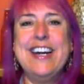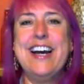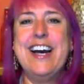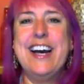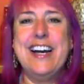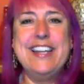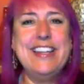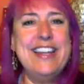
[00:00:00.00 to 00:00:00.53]

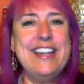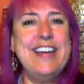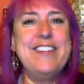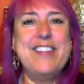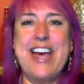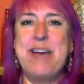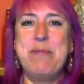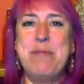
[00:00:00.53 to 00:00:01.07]
I love
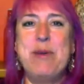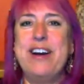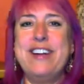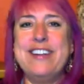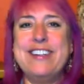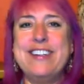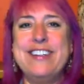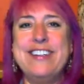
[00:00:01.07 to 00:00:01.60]
that
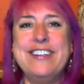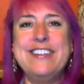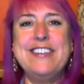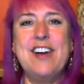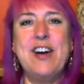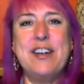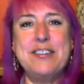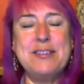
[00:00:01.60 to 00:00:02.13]
part.
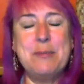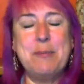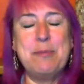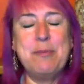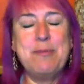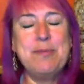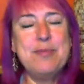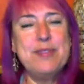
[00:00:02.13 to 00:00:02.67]
It's awesome.